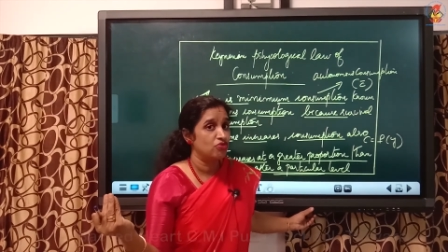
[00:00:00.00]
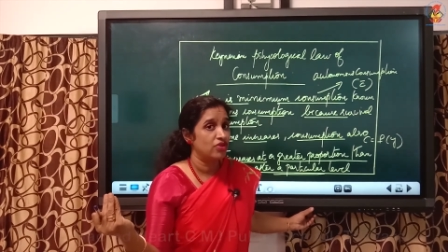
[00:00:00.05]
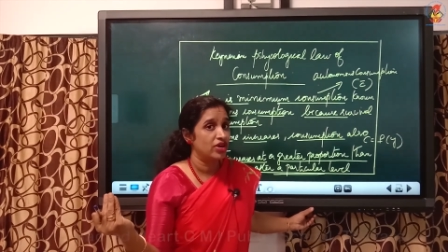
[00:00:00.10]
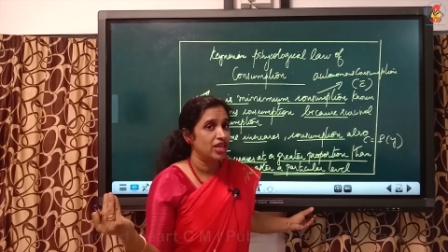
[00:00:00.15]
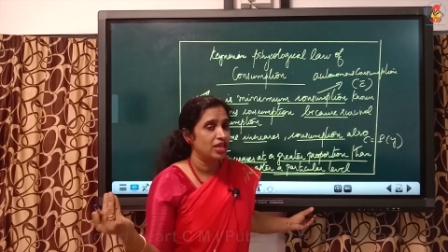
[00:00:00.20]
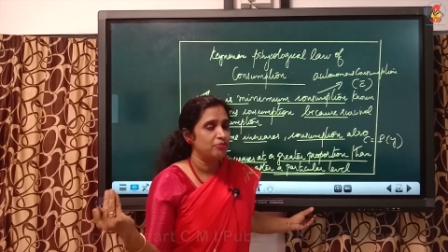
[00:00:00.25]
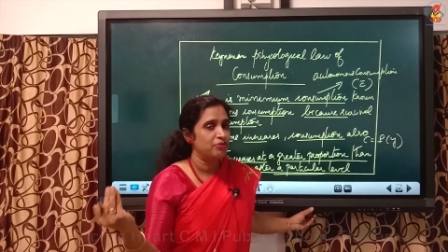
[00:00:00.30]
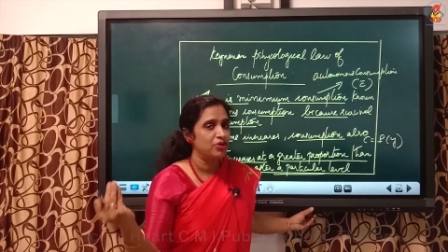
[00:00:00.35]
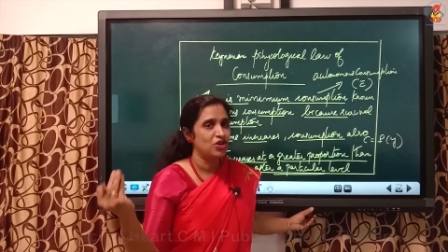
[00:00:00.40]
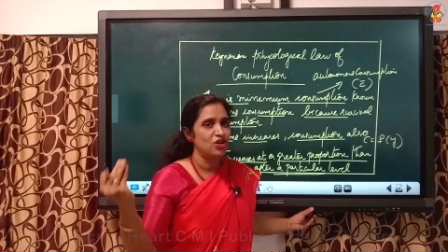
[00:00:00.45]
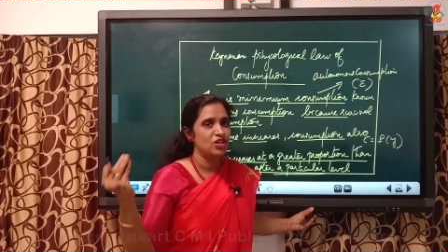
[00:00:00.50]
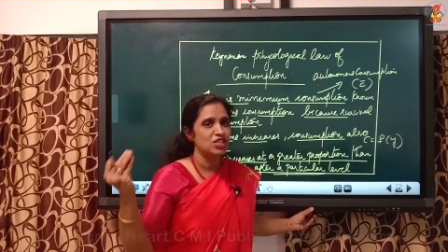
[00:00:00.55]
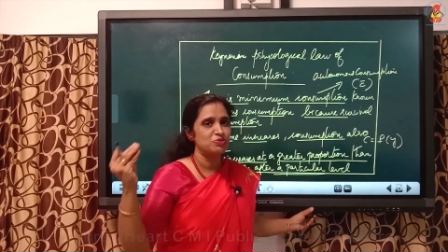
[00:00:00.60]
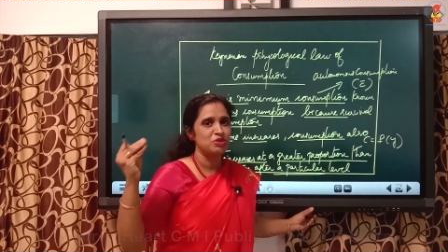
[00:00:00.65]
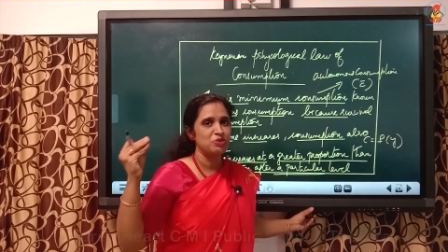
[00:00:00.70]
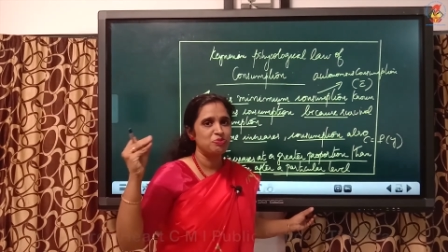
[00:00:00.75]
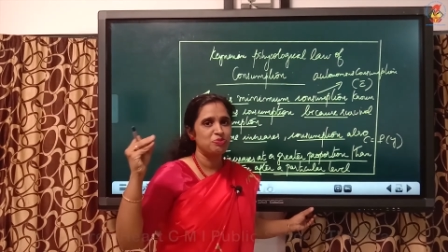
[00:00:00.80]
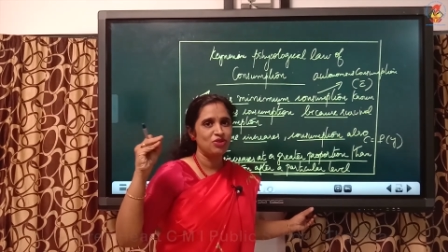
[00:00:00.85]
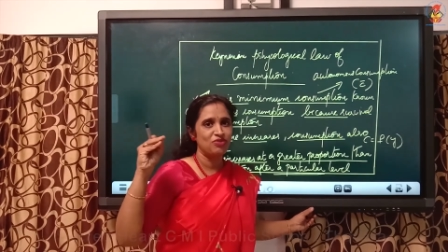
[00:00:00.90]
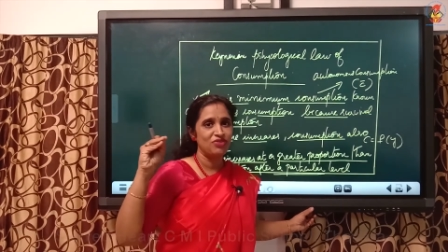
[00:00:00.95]
Why? Because
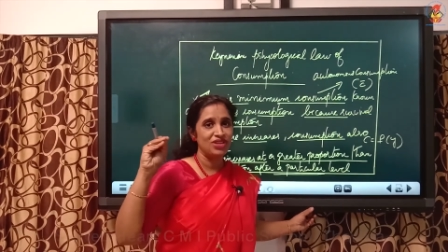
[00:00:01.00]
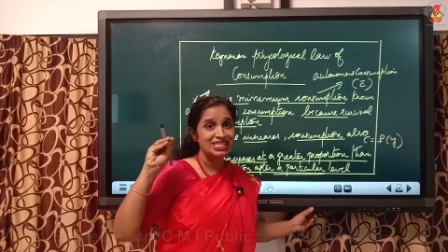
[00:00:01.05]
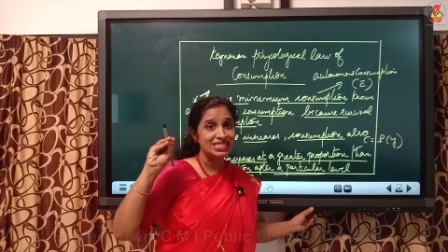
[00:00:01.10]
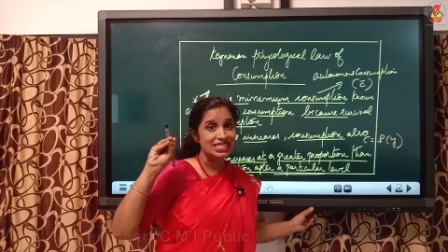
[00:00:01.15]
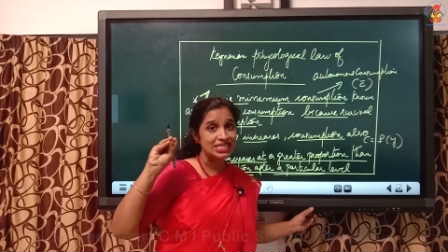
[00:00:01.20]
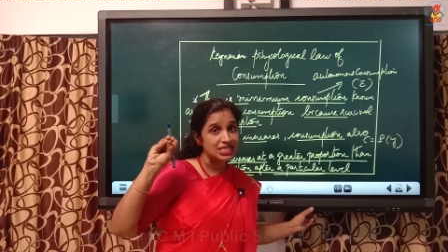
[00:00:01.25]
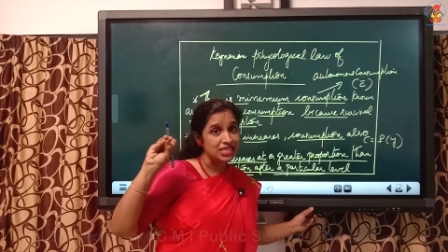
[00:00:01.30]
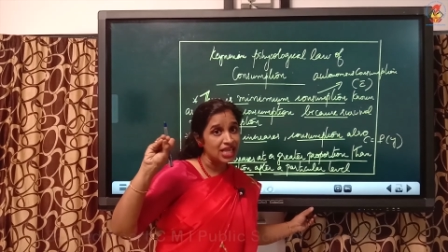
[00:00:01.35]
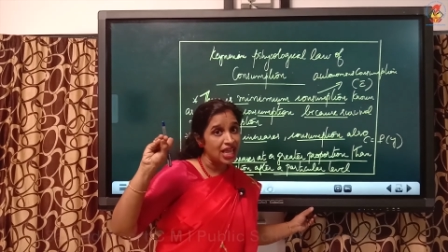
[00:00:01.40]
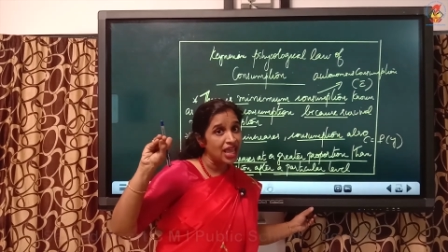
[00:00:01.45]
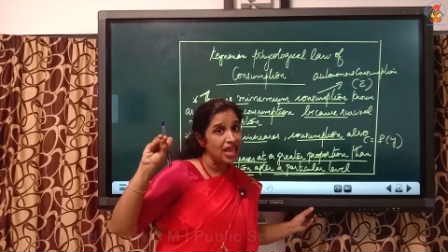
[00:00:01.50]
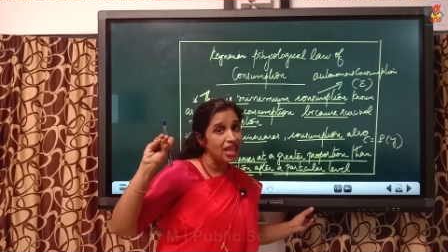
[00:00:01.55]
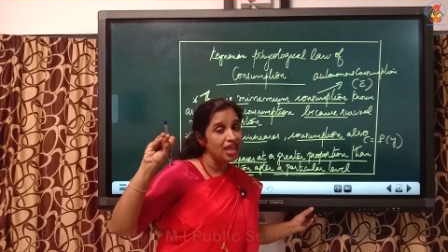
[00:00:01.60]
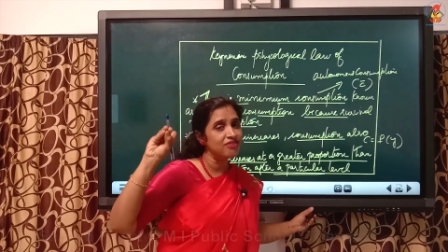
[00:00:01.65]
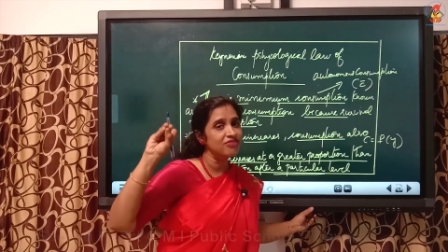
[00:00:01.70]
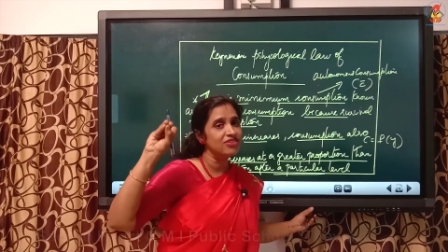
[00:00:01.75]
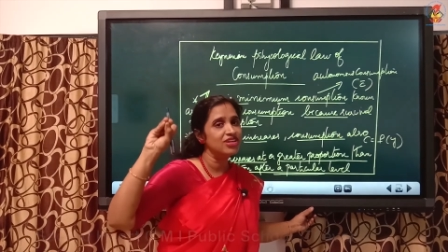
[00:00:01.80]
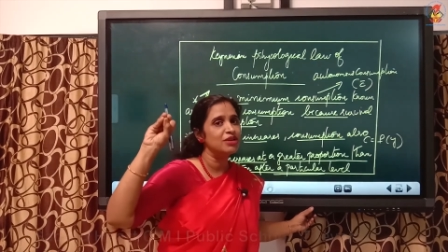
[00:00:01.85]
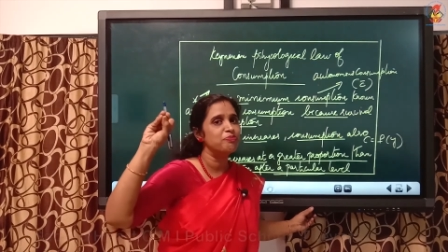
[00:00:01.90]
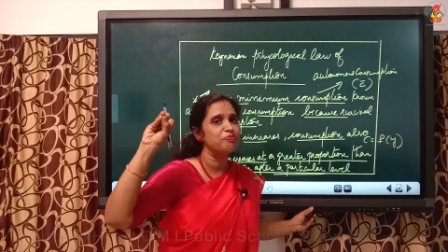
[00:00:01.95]
people will
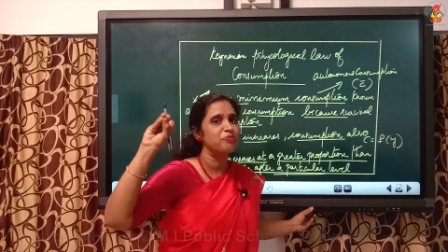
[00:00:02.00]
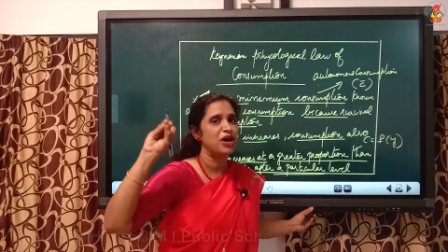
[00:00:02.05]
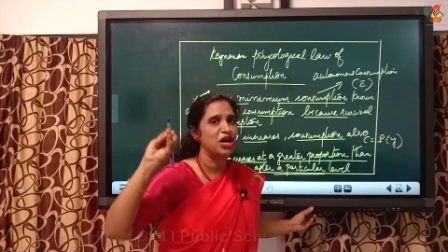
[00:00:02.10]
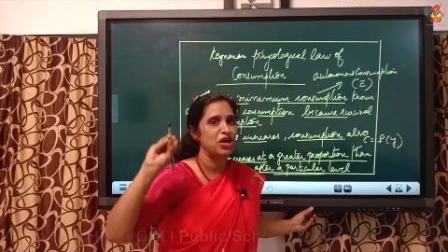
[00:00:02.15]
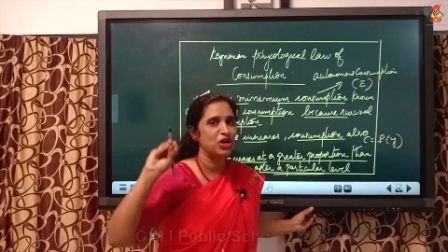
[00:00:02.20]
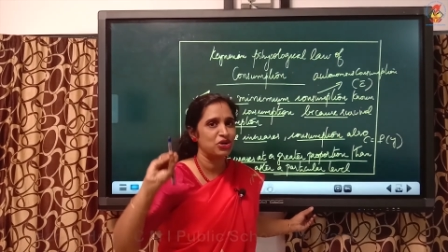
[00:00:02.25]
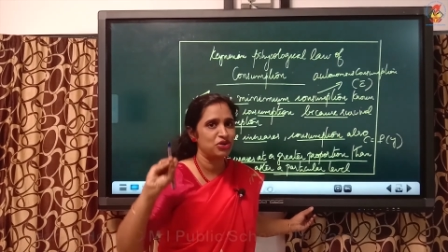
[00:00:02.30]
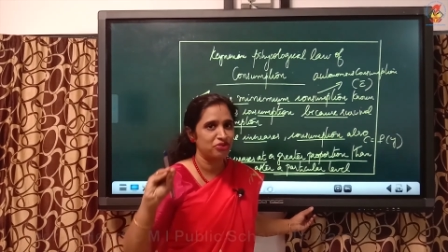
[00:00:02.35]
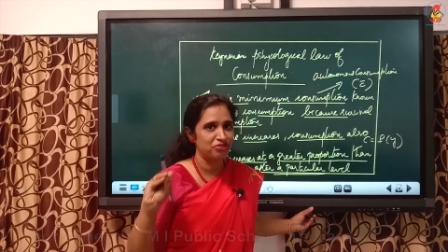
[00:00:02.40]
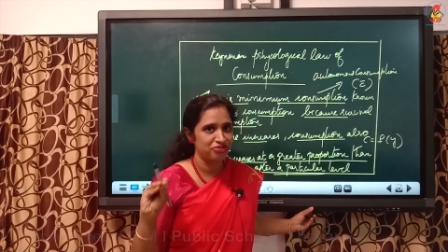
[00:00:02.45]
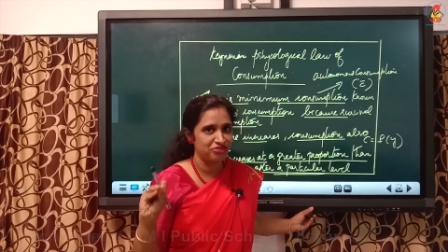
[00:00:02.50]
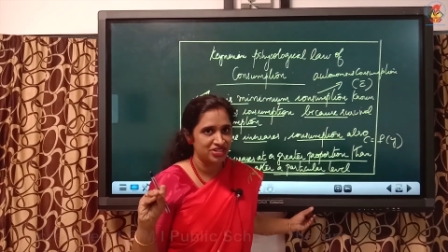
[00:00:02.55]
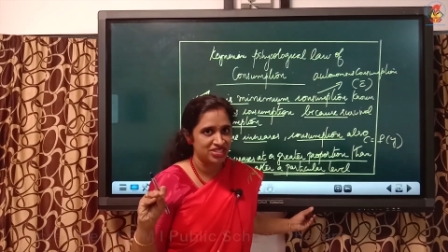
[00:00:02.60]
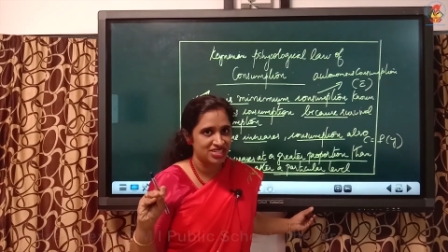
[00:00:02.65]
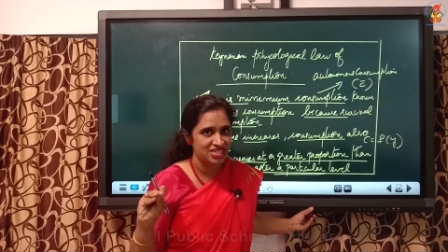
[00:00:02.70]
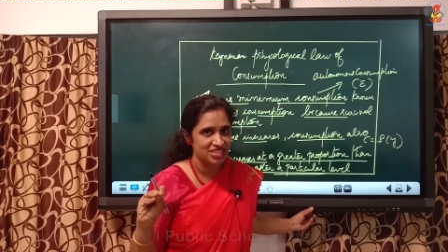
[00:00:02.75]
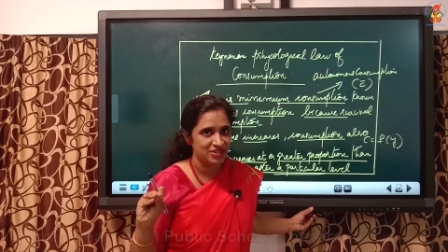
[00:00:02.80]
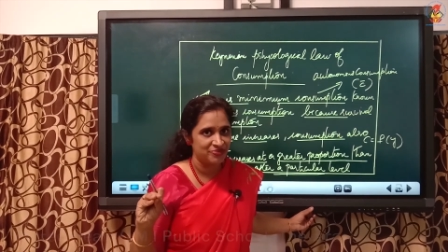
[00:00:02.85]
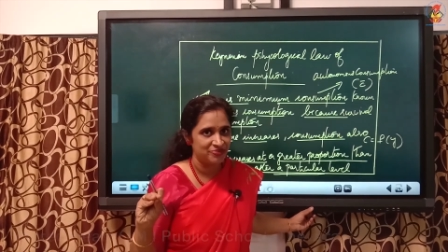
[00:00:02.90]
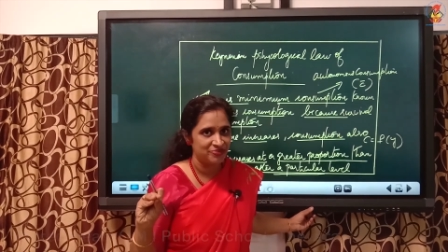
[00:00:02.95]
save a part of it.